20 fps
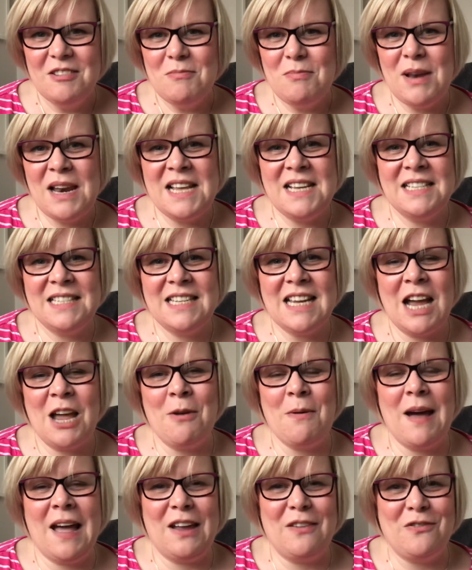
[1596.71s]
Please stay
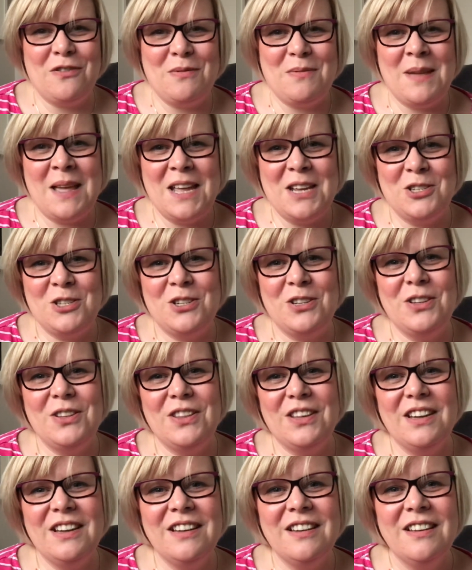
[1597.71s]
away from each
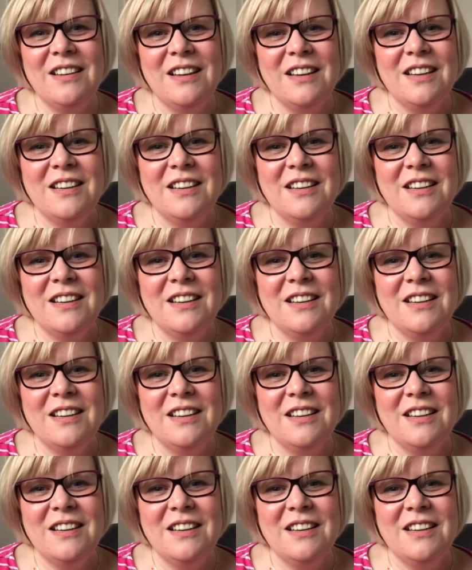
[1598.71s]
other.